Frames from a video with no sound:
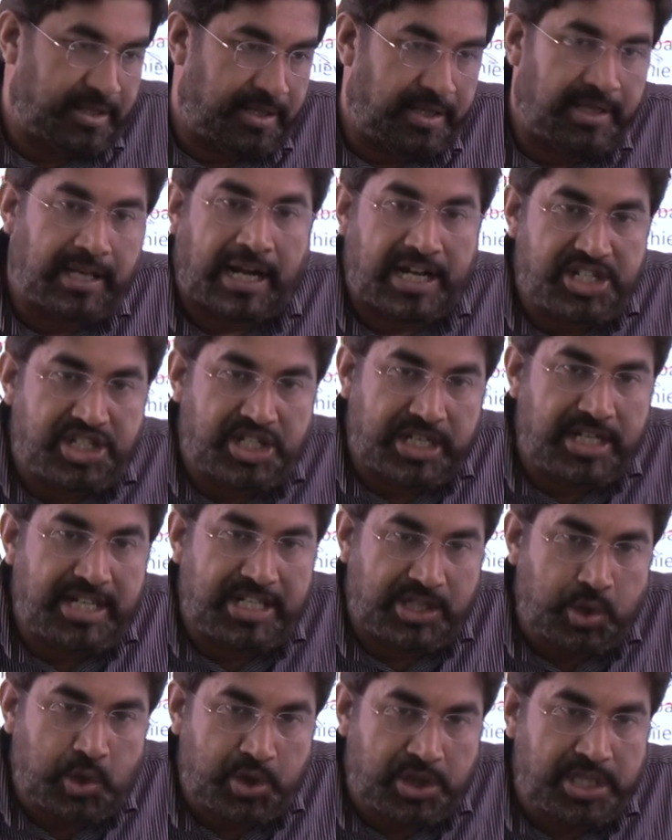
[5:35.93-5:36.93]
Largely
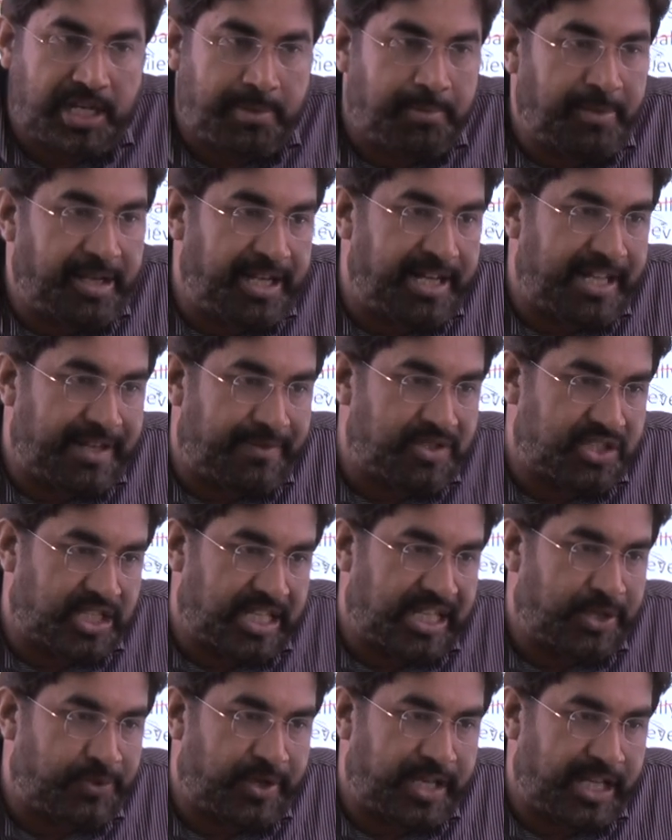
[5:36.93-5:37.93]
social media was
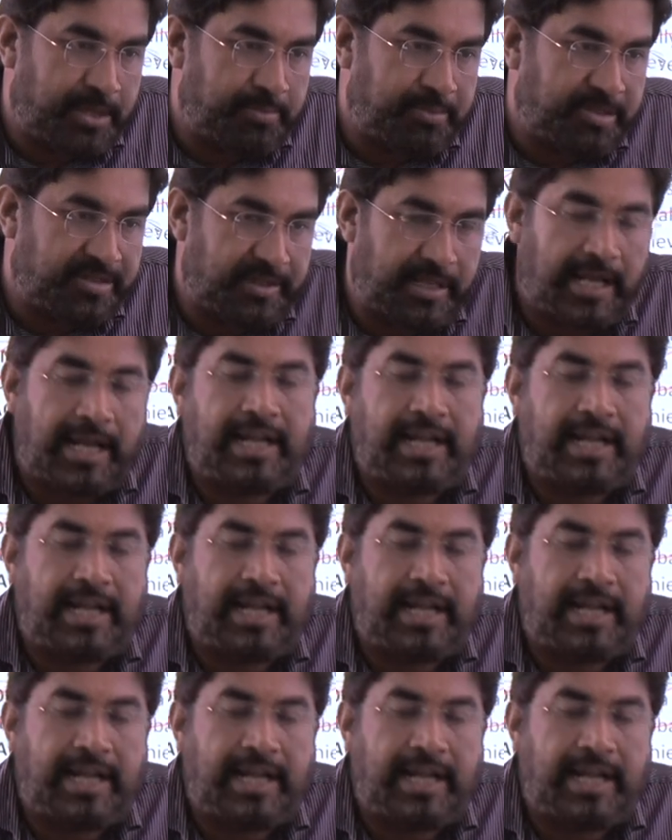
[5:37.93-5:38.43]
anonymous,